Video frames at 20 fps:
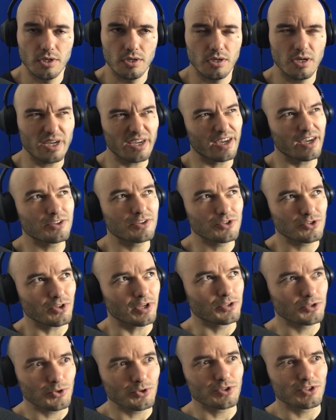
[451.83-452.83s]
Actually, I
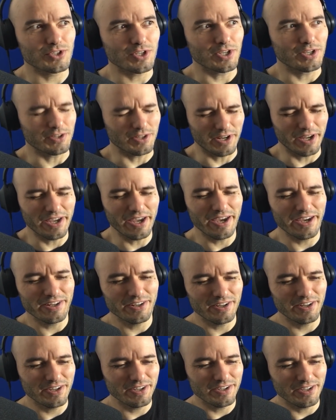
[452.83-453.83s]
shouldn't say that. I had
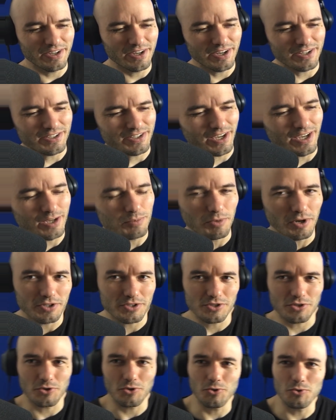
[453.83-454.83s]
a Thai
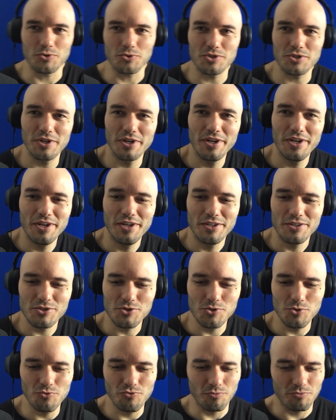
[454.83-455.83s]
boxing coach, this
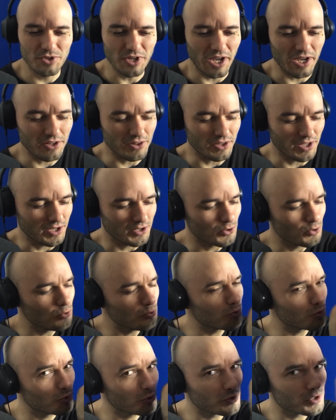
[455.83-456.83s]
dude from Thailand,
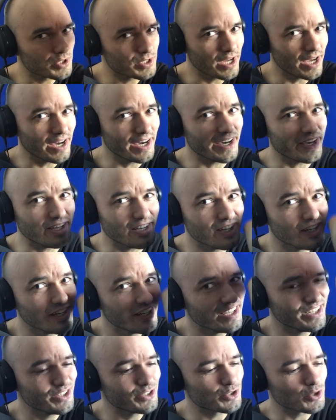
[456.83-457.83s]
who could tie
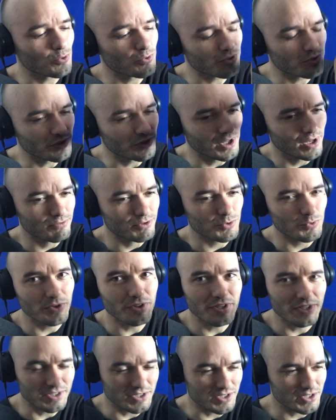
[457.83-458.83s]
his own gloves with
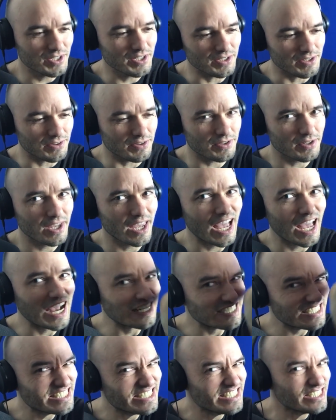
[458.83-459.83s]
his teeth.
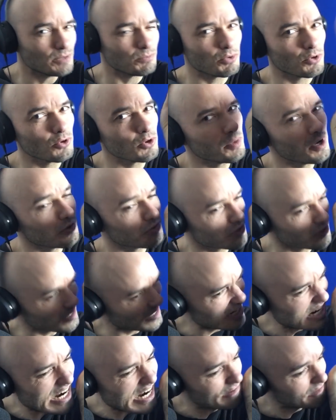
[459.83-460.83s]
He'd pull them out there,
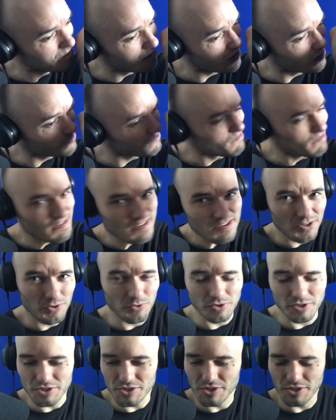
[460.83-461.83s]
do
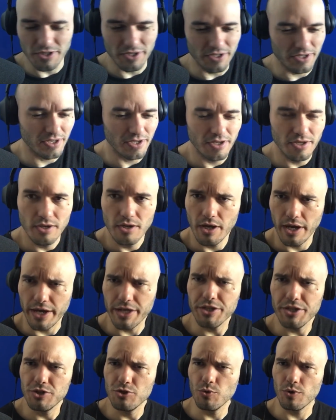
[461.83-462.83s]
this thing,
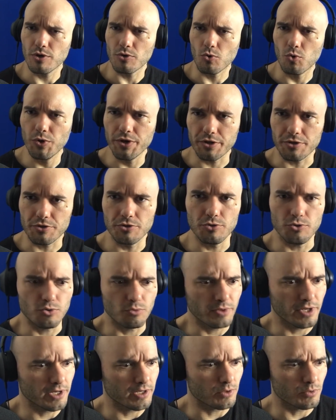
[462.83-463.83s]
and he'd do it quick too.
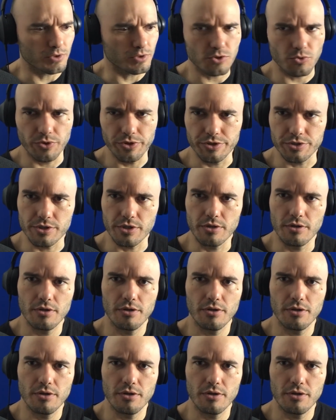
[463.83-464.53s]
Man, it was crazy.